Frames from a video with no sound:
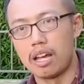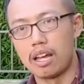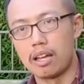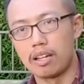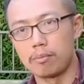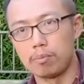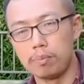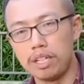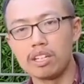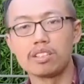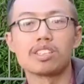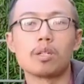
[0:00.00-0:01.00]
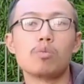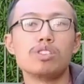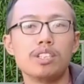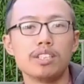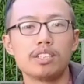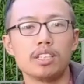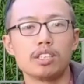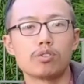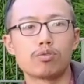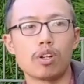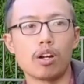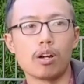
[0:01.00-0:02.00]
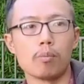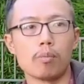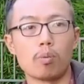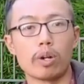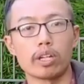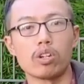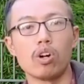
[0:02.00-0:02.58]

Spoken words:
meet some resistance from what I call